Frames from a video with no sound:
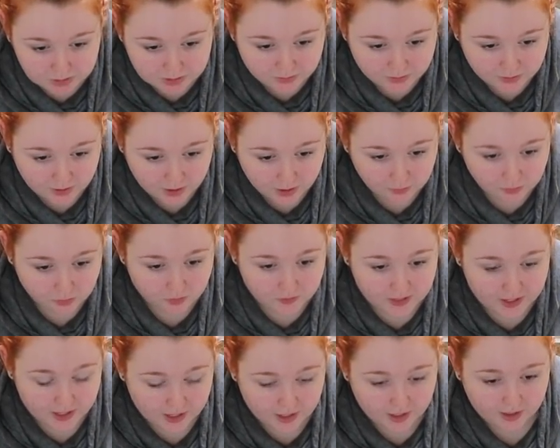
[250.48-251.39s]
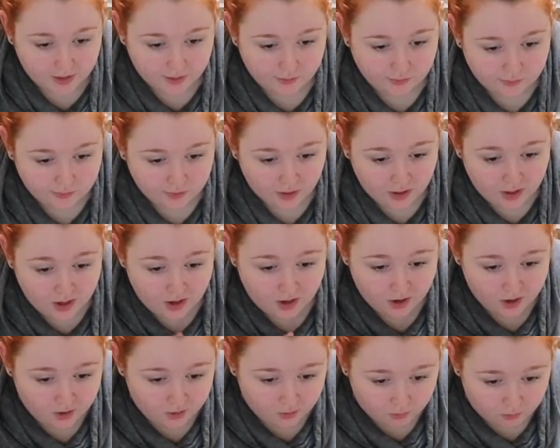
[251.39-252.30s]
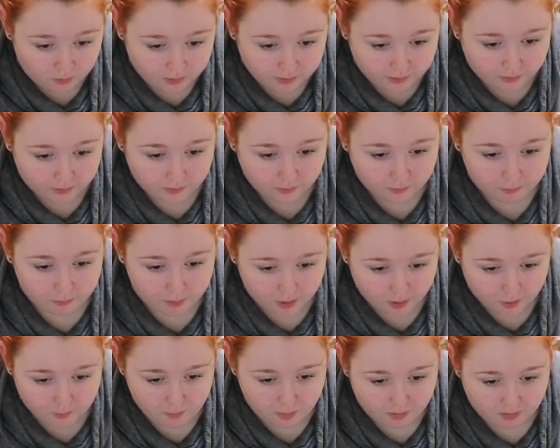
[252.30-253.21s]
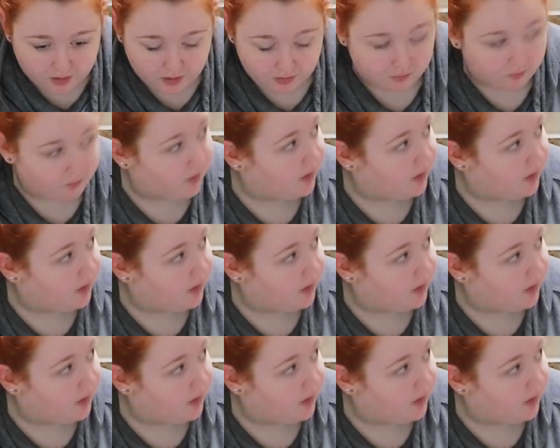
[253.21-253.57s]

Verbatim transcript: beat together the eggs oil, buttermilk, and